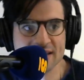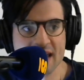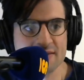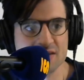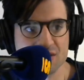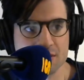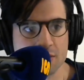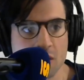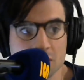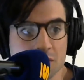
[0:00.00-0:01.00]
Davis and
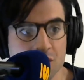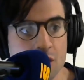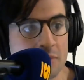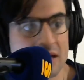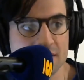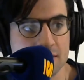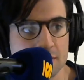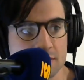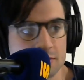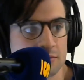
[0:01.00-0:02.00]
Carlos
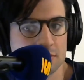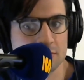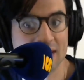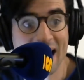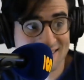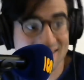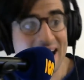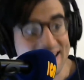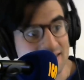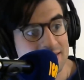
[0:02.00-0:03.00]
Gomez last
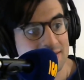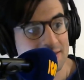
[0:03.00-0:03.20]
night.